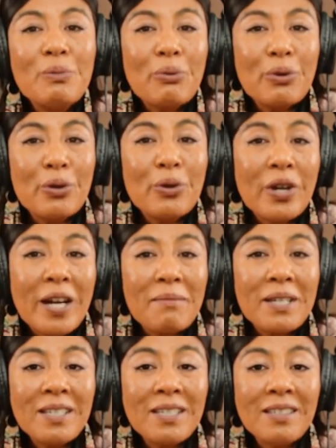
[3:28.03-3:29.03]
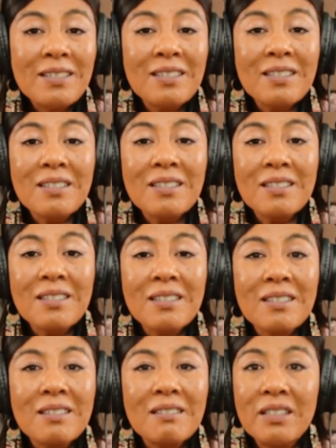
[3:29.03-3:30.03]
programming
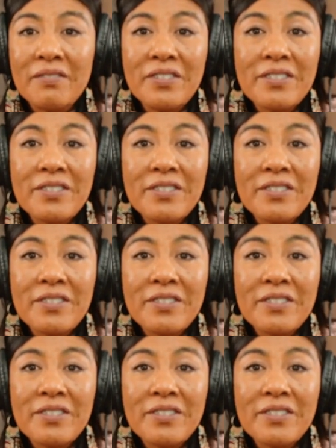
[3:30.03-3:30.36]
lives.